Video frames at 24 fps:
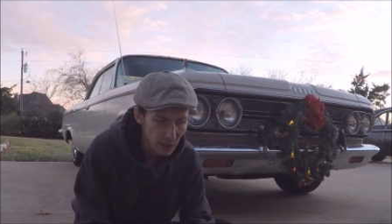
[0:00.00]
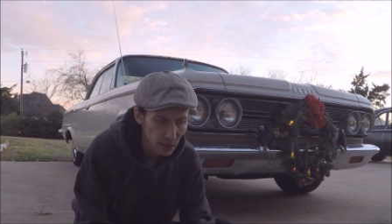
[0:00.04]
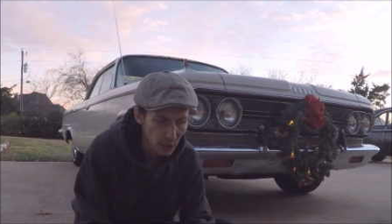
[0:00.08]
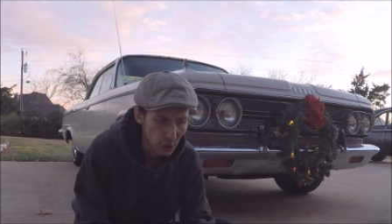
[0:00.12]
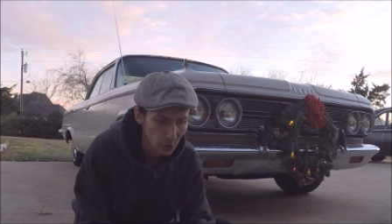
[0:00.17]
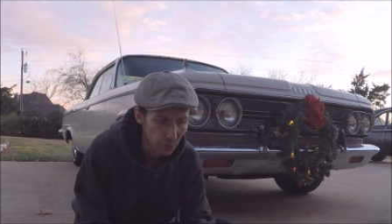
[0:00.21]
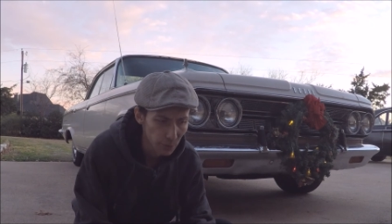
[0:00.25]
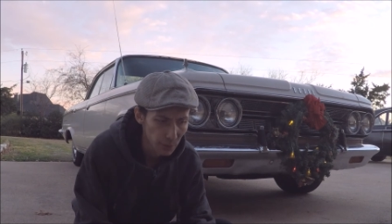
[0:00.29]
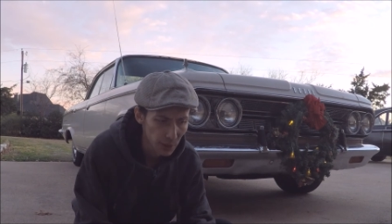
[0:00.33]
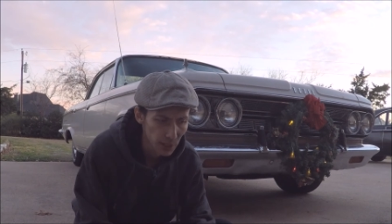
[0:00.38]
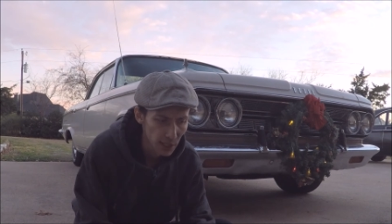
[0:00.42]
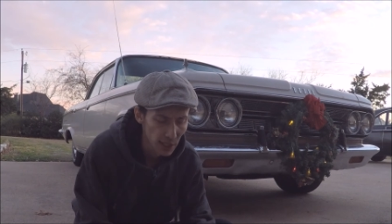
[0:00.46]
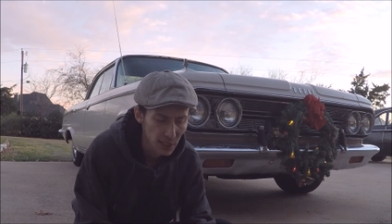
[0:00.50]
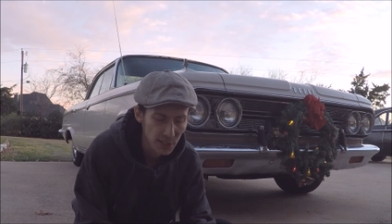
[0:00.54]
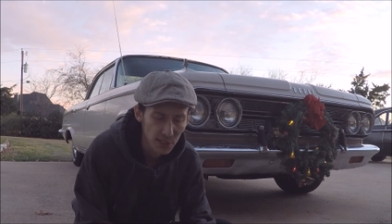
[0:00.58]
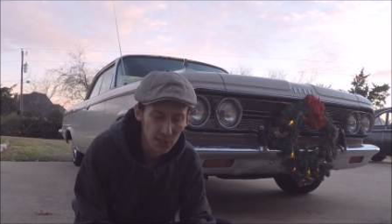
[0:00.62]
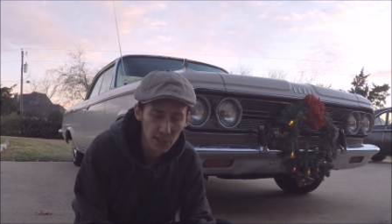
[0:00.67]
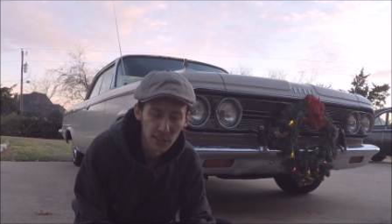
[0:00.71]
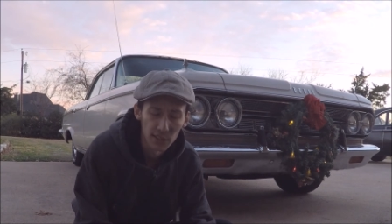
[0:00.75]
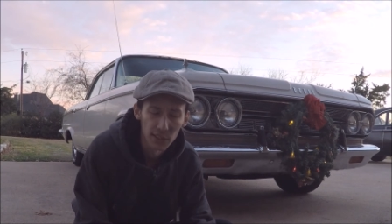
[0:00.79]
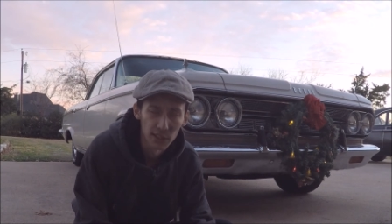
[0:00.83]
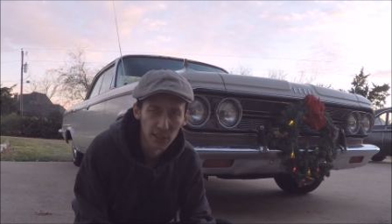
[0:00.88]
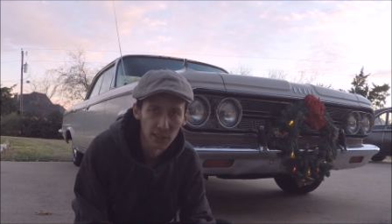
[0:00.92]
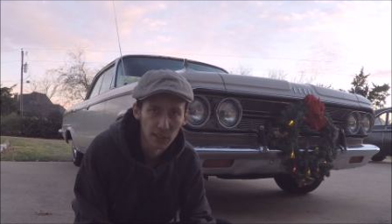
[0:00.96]
I hope you guys
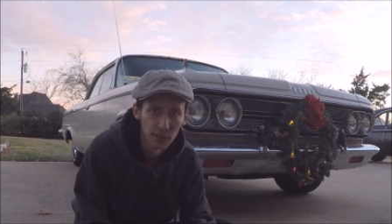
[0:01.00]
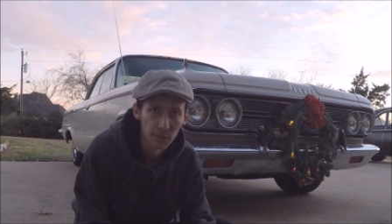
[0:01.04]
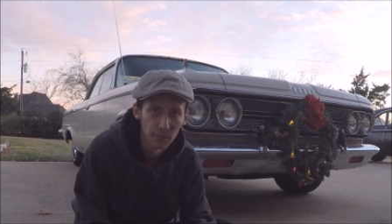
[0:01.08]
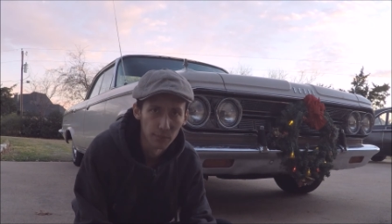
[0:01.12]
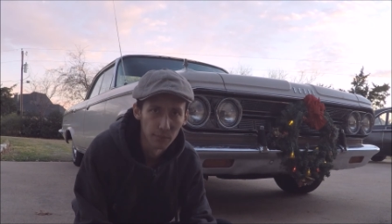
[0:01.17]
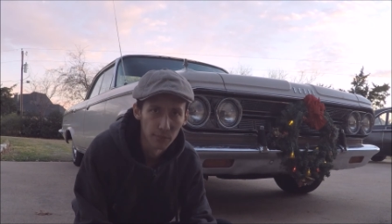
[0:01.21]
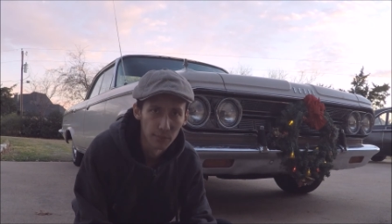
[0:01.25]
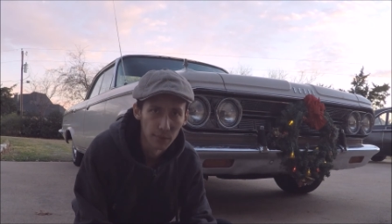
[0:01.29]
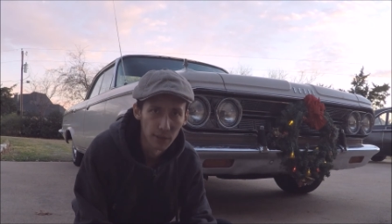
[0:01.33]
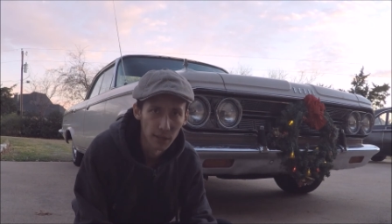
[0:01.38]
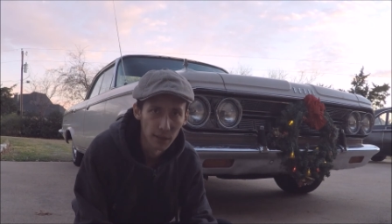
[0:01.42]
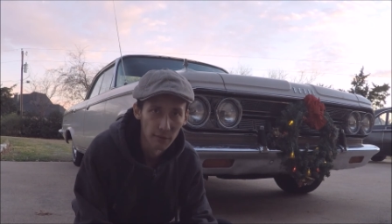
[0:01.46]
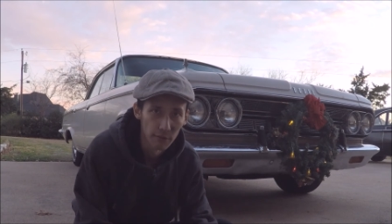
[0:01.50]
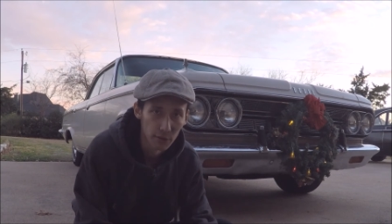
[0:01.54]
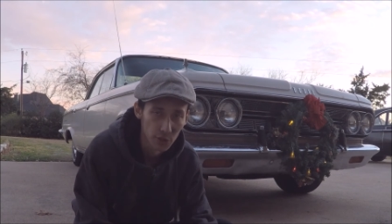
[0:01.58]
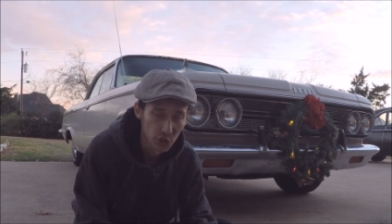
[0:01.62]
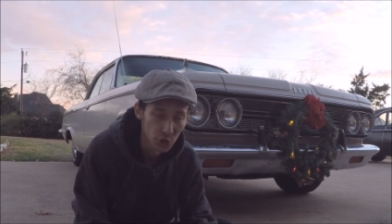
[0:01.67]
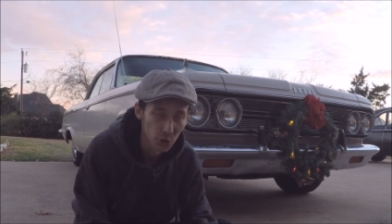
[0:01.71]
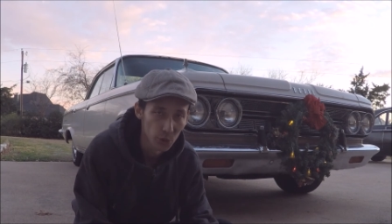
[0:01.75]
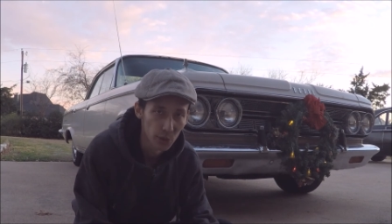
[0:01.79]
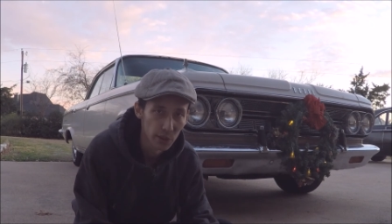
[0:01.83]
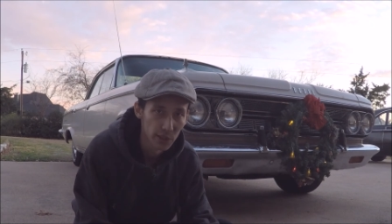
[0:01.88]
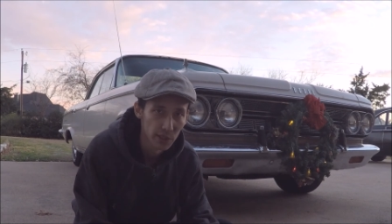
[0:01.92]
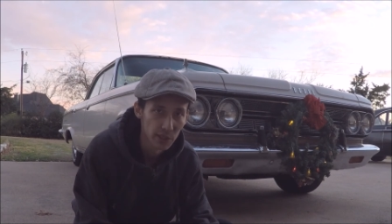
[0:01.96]
uh, have
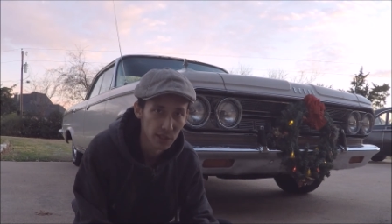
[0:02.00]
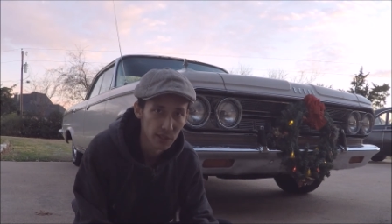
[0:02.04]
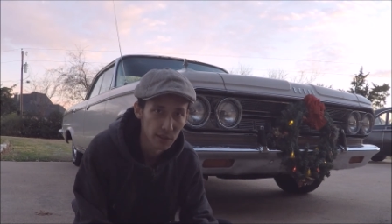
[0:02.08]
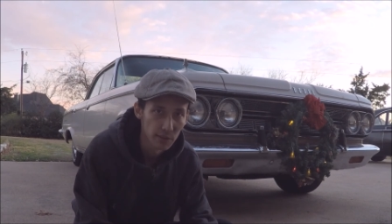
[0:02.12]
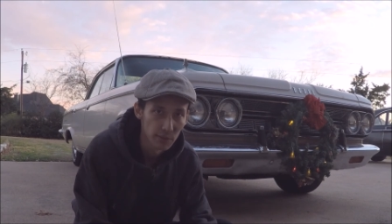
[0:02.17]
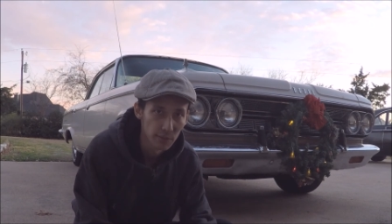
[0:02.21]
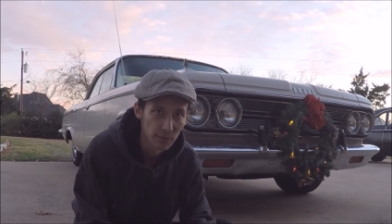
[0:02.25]
enjoyed